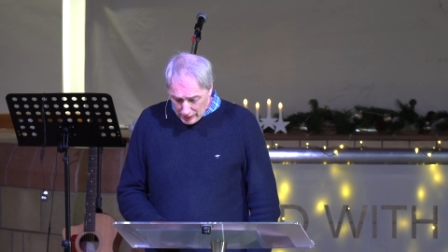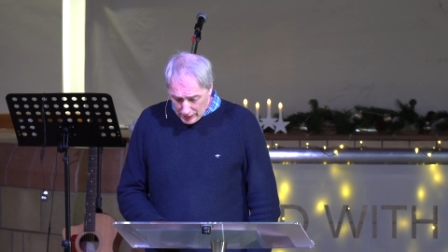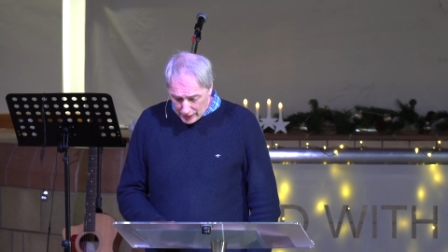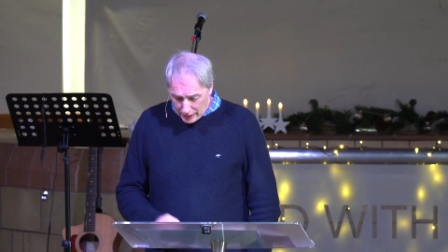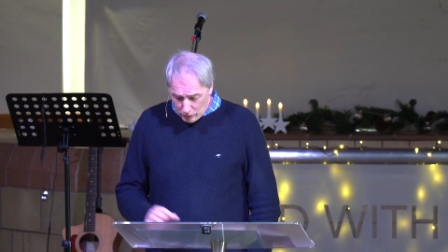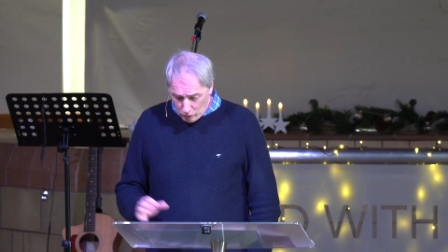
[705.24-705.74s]

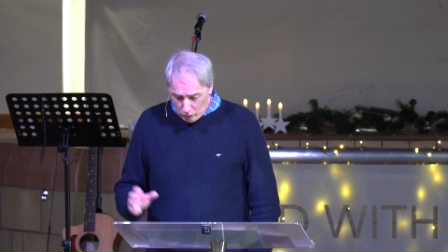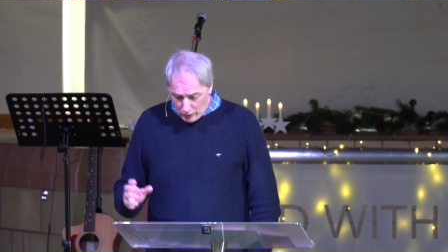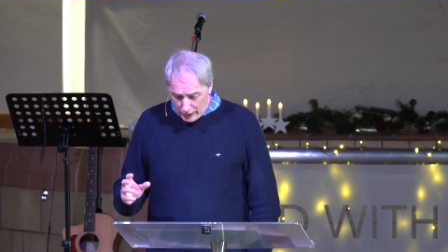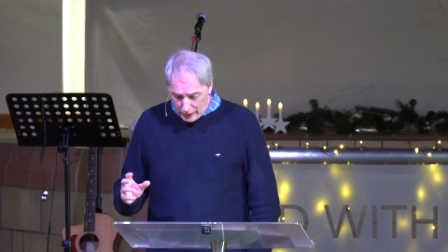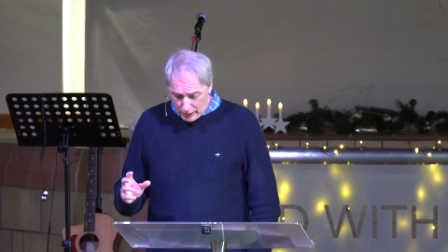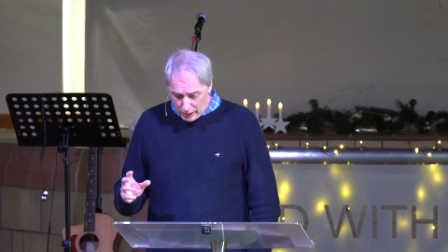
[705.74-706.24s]
And
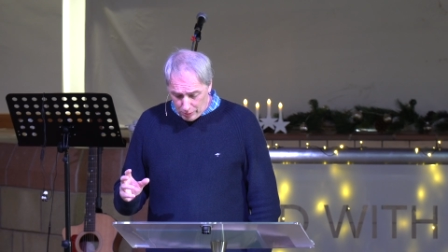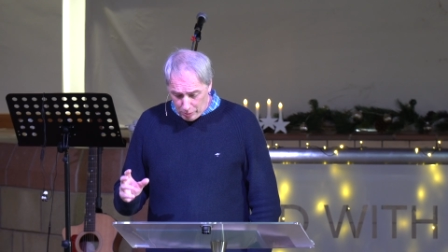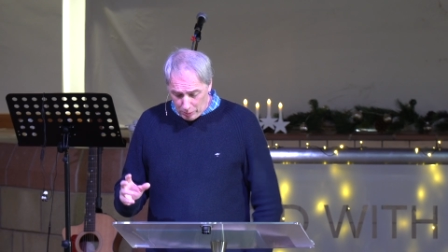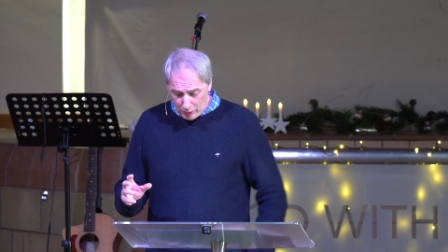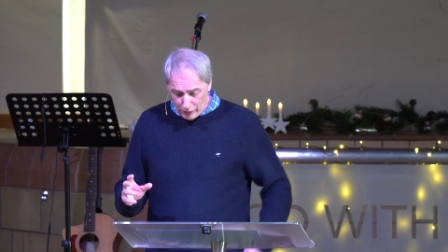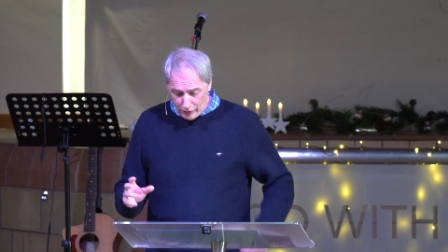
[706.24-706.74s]
when the
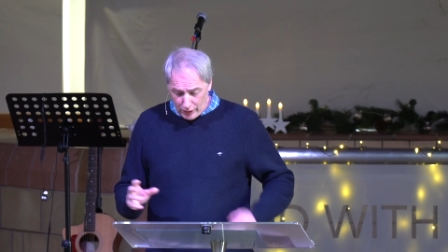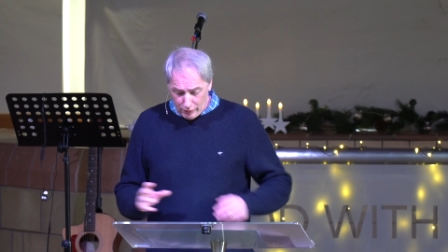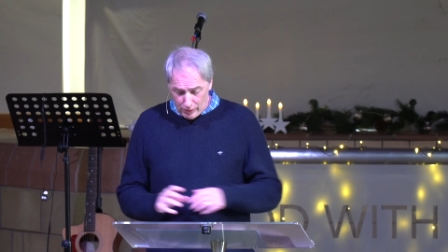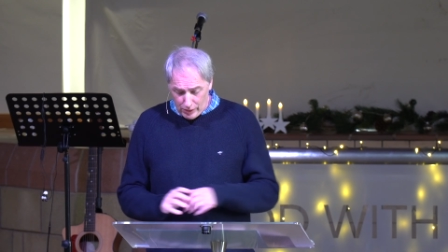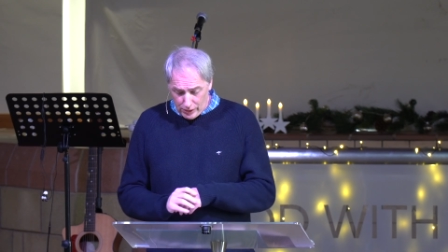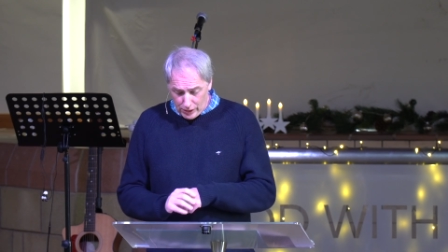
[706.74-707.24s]
people of
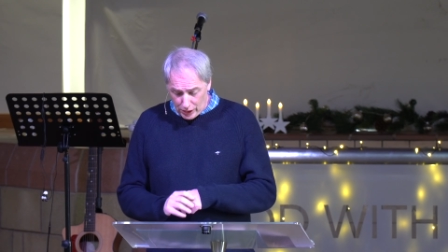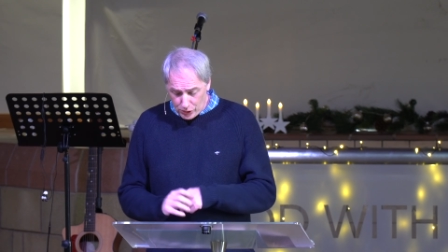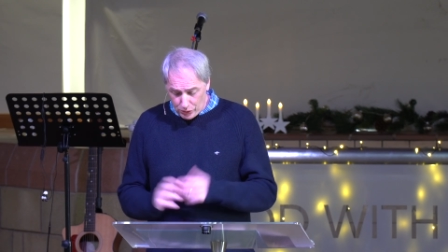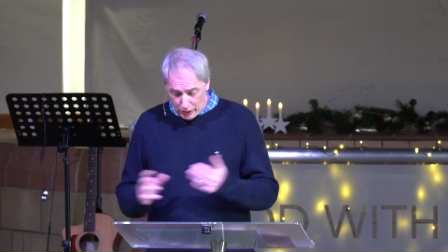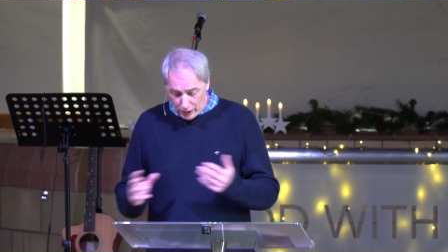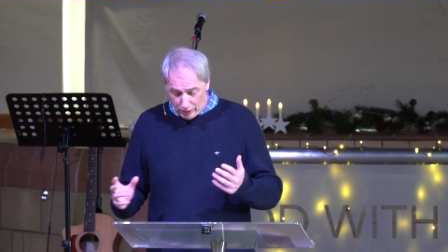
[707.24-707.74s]

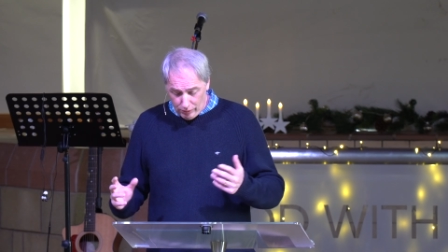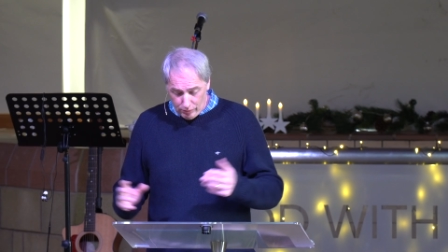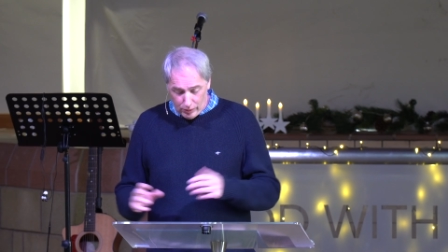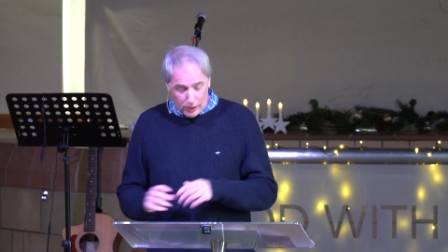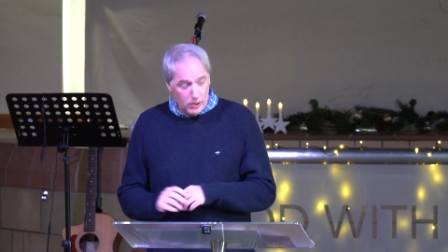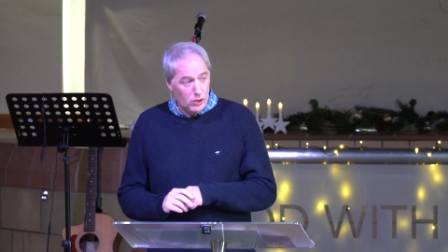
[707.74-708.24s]
Israel,
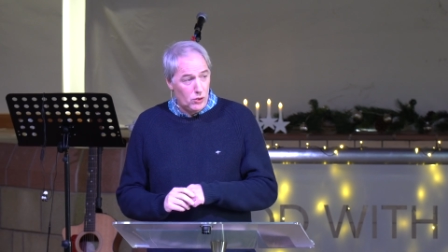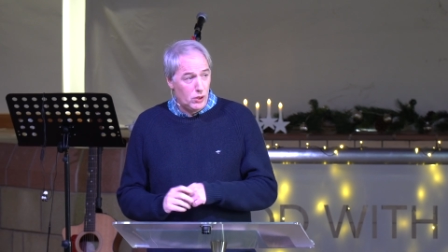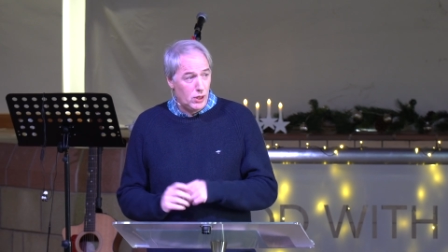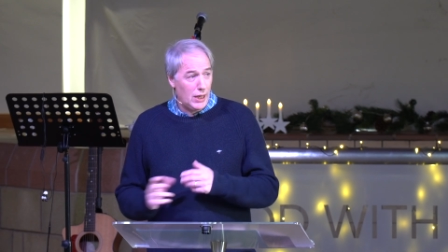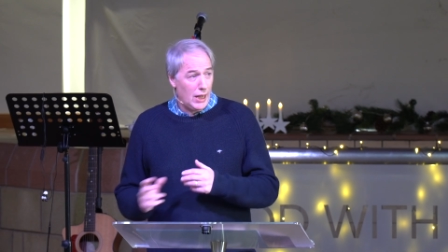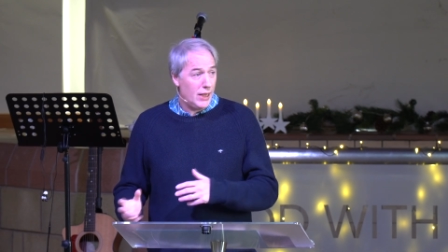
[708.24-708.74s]
you know,
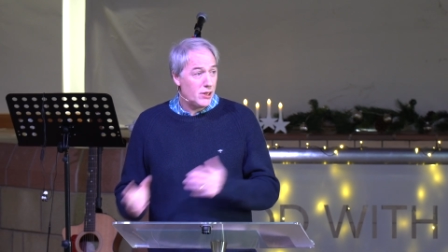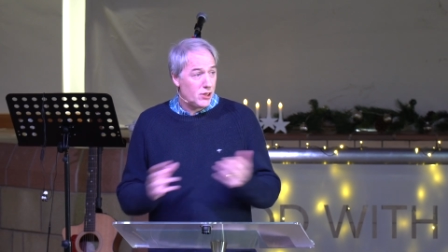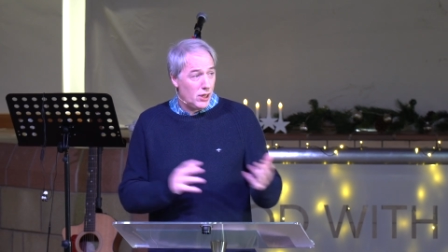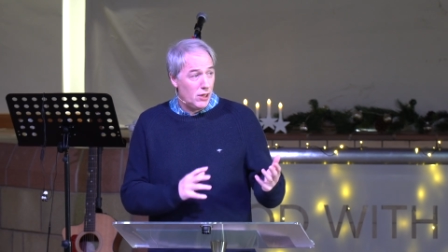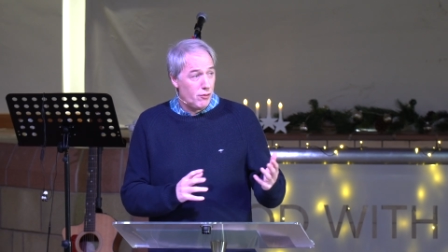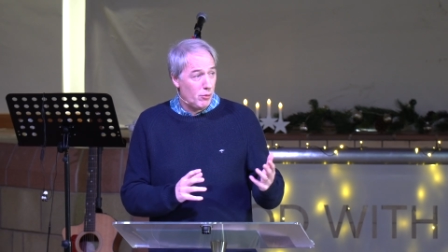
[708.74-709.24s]
get
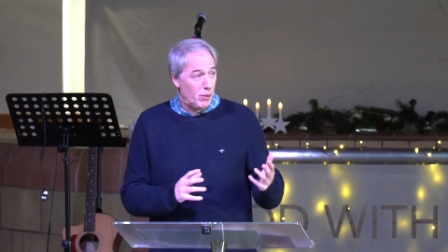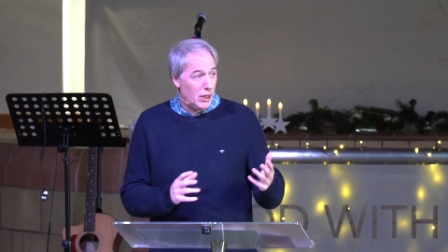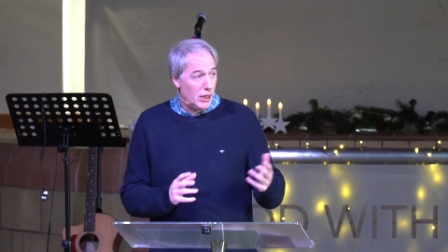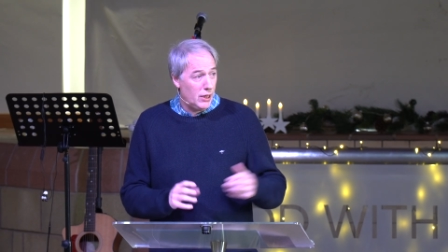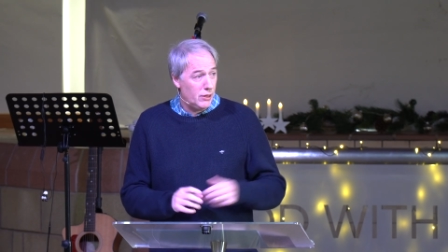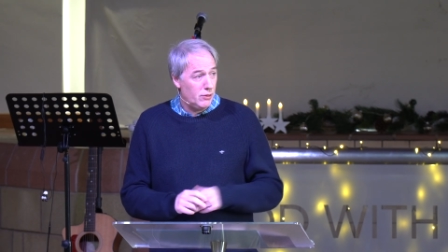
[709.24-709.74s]
exiled from the
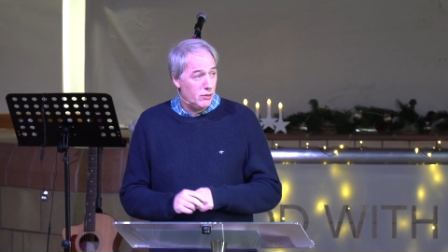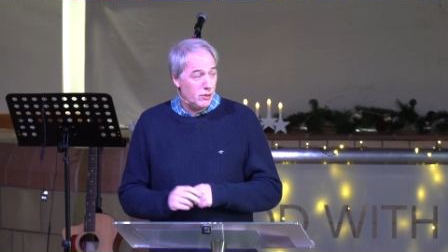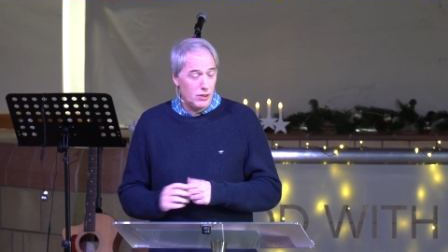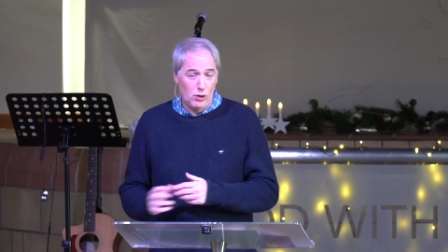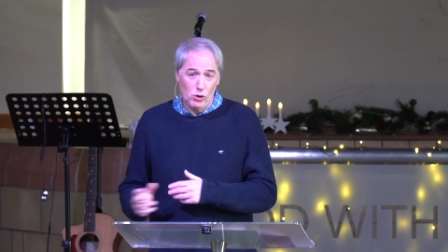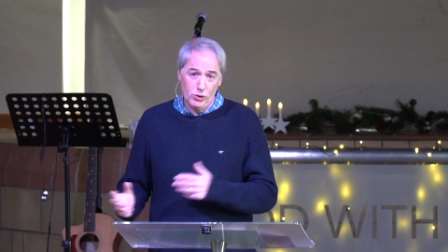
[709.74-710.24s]
land,
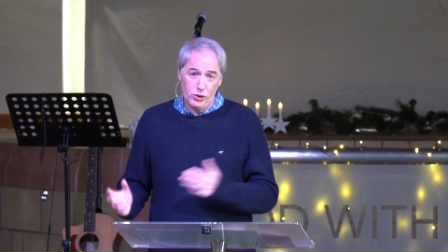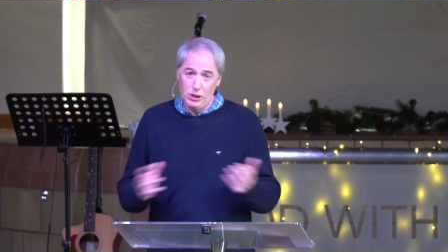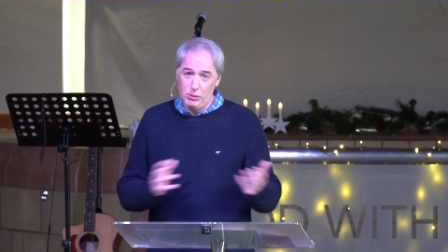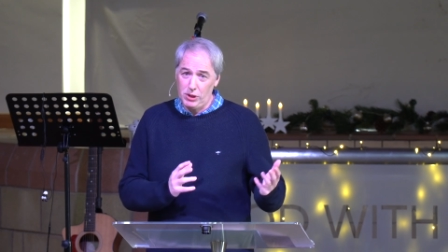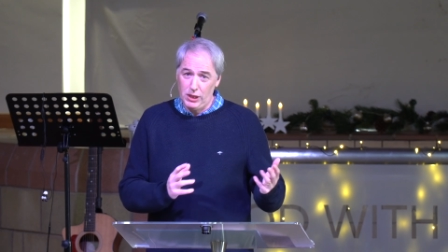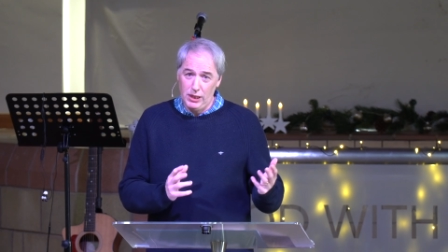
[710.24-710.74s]
it all
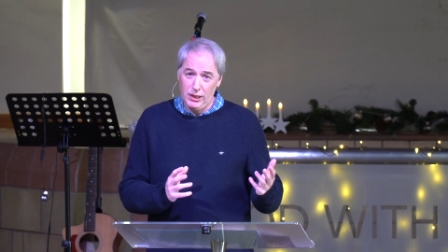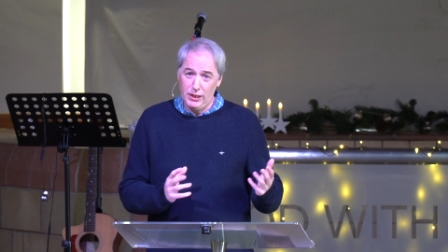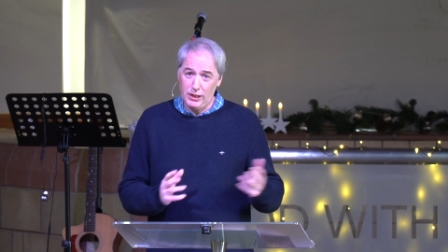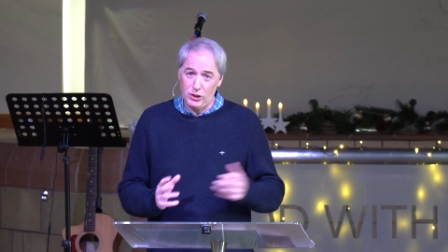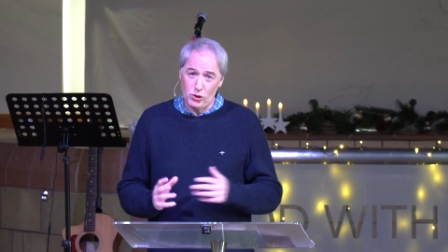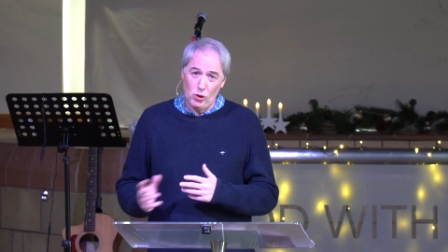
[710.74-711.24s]
seems again
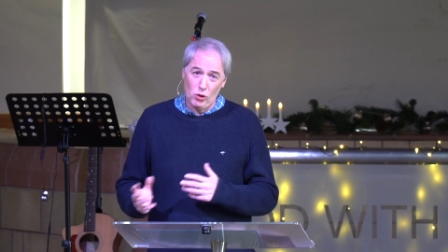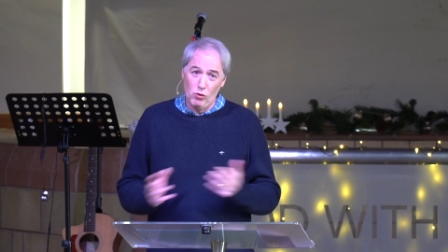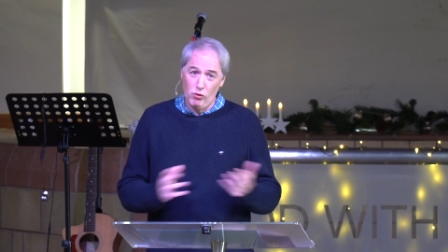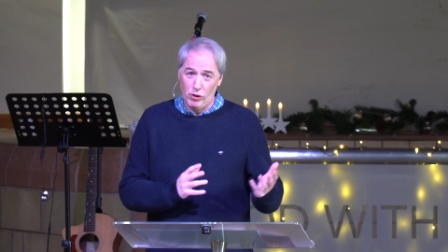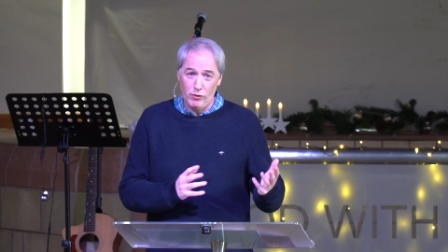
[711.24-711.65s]
like it's all over.